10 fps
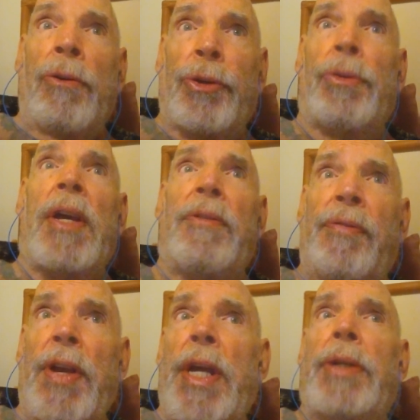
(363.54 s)
So they
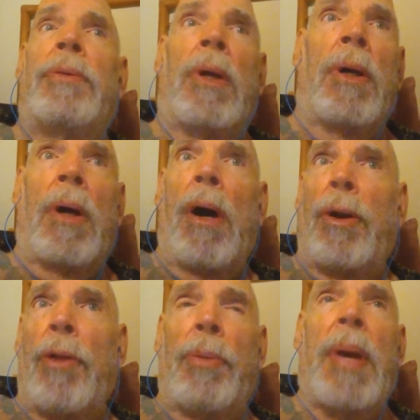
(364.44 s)
feed
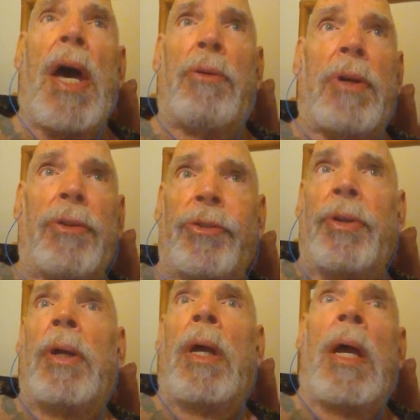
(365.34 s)
on other batteries
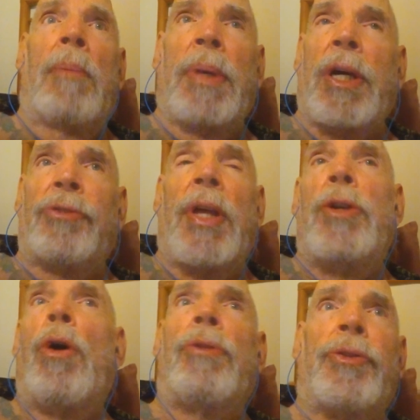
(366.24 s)
because they
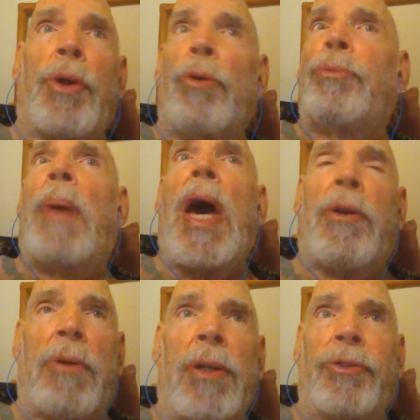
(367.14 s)
know that those
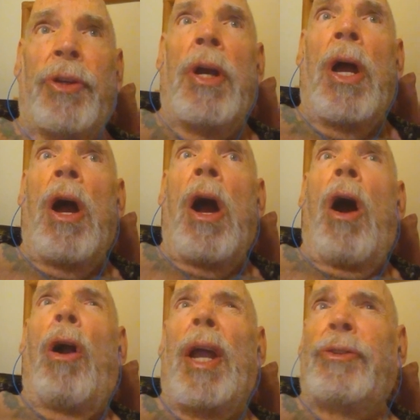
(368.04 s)
batteries
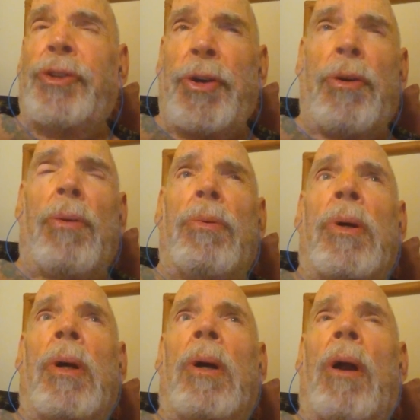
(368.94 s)
are at zero
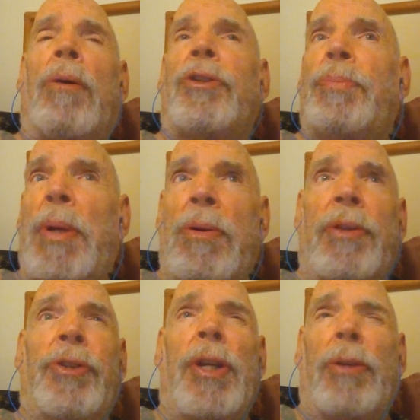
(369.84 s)
or
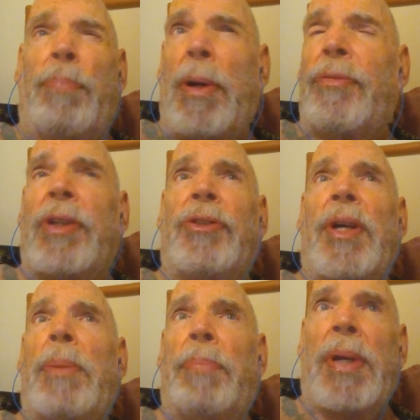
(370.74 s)
experiencing a perfect
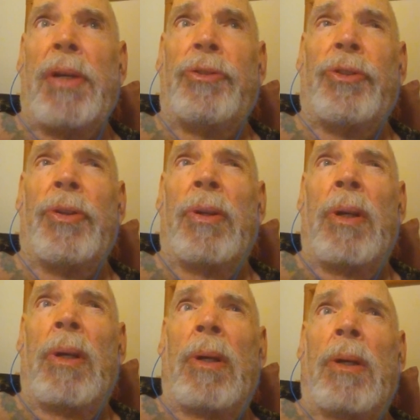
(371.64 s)
state of peace.
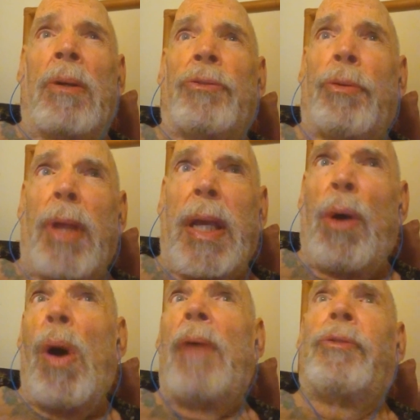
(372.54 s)
So they
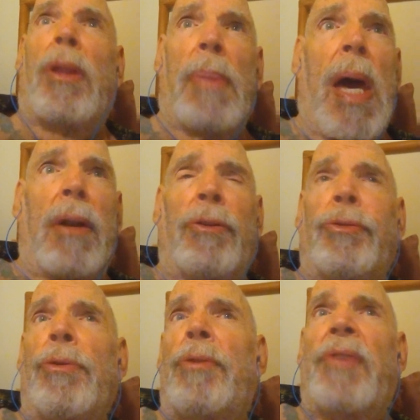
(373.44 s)
go after the batteries.
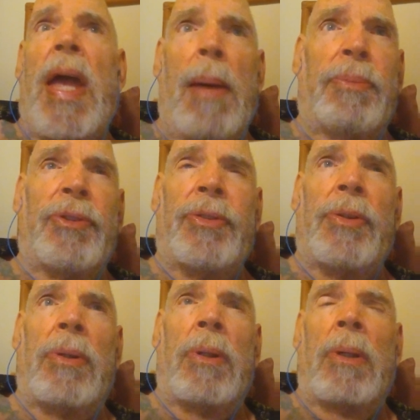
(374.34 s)
So they're vamps,
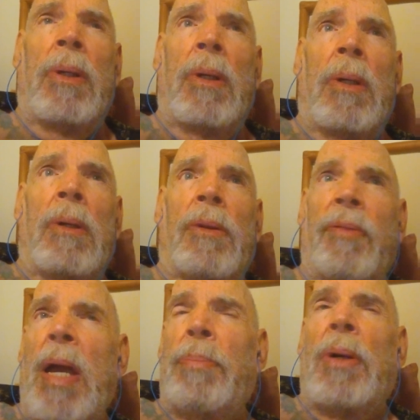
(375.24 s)

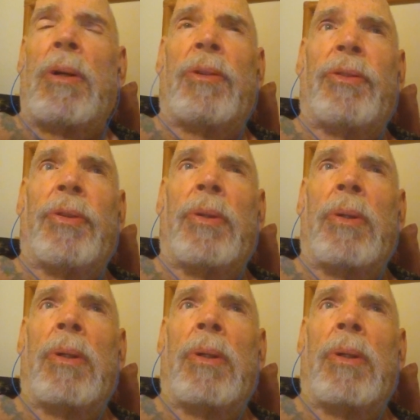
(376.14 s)
they're vampires.